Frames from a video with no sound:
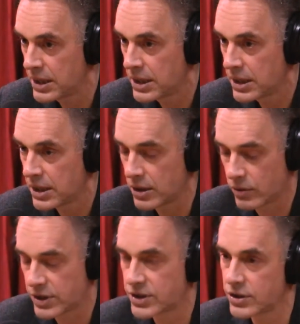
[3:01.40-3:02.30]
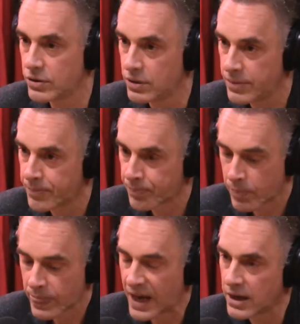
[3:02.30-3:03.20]
you know, and soon,
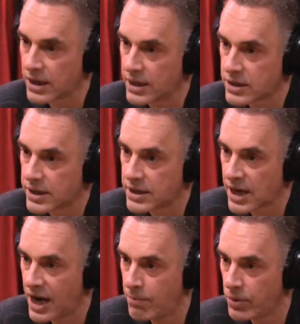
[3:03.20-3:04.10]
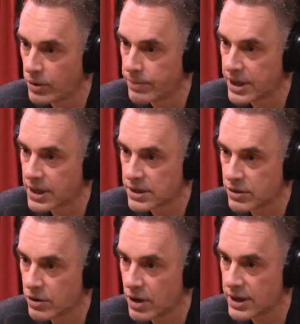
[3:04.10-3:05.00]
and it's humble because you're
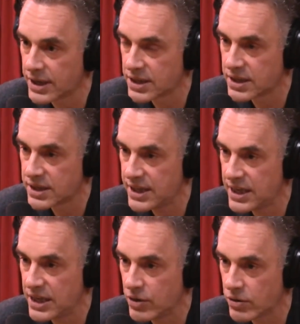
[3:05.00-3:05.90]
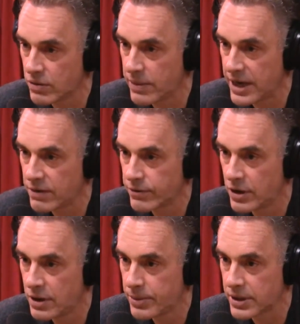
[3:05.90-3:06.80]
not exceeding your domain of
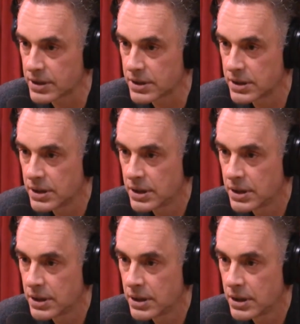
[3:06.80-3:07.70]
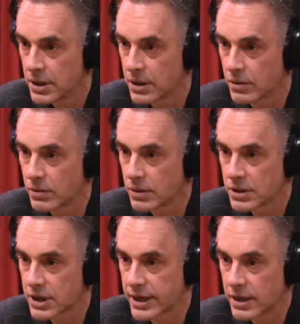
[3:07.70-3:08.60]
competence. You know, it's
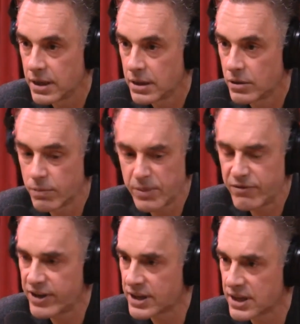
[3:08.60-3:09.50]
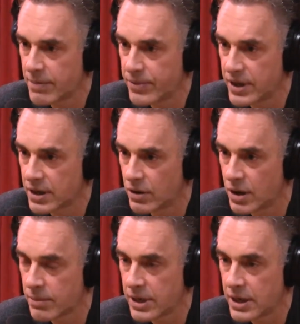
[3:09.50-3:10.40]
like, don't be fixing up the
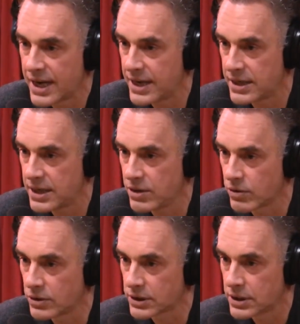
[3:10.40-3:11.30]
economy, 18-year-olds.